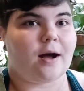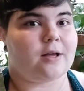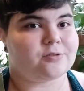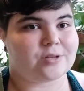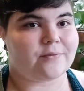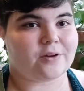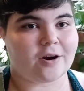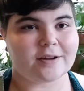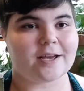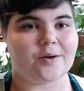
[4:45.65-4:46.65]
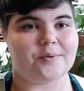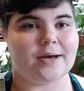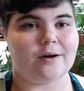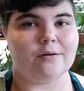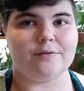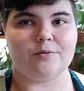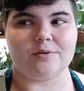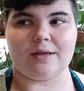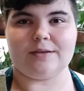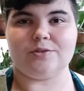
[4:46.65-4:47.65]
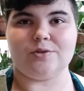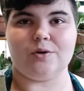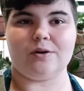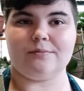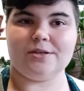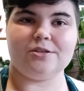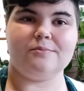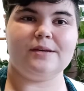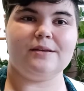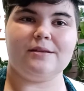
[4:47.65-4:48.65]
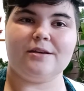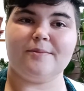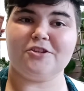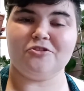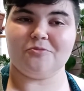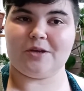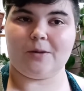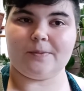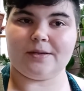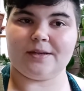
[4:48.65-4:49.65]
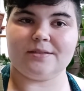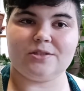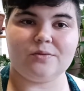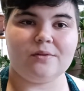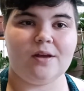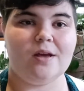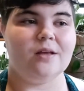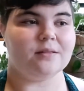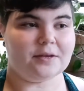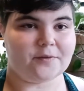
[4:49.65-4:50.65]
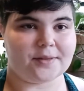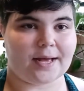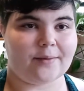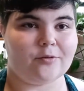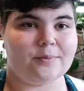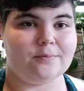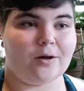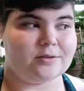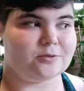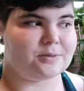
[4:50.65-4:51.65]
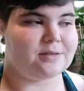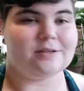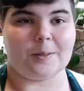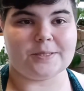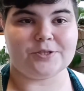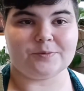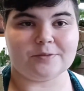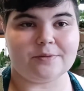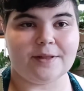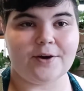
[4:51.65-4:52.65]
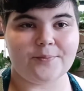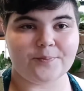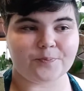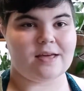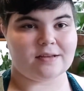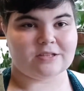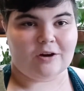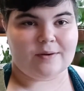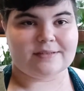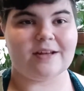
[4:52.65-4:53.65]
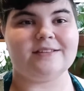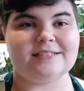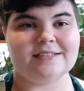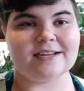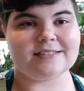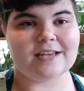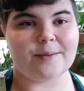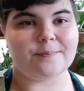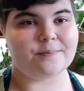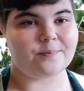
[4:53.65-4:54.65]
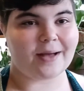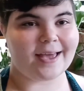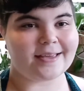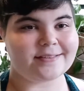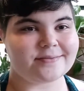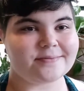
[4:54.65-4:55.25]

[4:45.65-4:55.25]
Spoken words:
I also have an art account now if you would like to go commission me. The commissions will be open again soon. Link for that will also be down in the description below. And as always, I'll see you next time. Bye!